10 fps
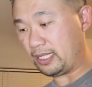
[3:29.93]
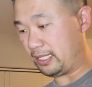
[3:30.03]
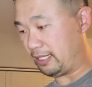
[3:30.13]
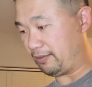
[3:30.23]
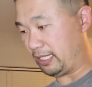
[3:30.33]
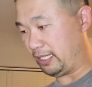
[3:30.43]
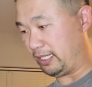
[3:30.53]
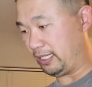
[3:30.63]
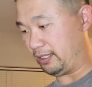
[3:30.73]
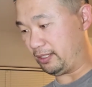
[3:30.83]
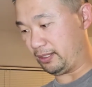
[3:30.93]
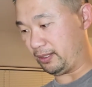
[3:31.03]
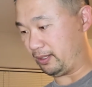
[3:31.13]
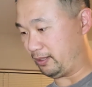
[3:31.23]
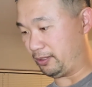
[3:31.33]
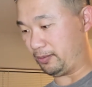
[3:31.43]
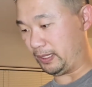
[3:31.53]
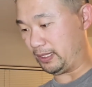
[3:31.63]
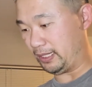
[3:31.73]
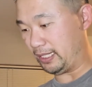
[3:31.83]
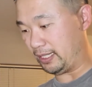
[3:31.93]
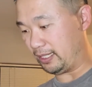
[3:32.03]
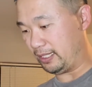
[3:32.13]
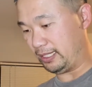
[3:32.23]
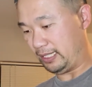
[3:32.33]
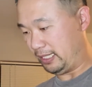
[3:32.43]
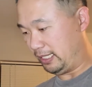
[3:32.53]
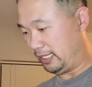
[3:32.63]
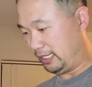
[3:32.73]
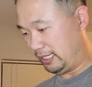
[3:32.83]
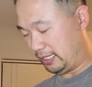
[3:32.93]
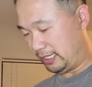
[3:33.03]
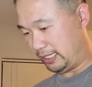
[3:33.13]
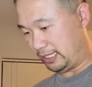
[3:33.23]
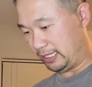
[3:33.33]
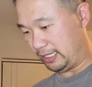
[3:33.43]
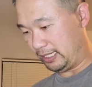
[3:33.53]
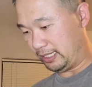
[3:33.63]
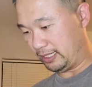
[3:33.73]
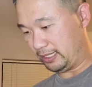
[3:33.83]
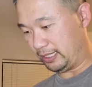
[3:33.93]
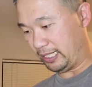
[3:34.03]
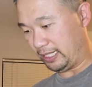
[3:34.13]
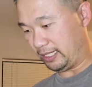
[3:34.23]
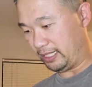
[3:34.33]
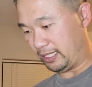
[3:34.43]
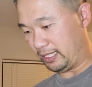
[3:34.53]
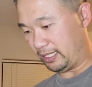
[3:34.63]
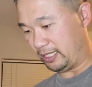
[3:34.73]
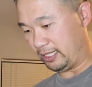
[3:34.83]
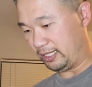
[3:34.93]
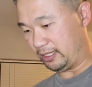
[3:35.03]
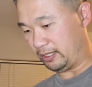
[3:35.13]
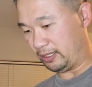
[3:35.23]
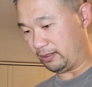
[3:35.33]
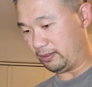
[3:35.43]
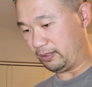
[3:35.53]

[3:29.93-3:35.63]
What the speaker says: if they took 2 months again to get it done, so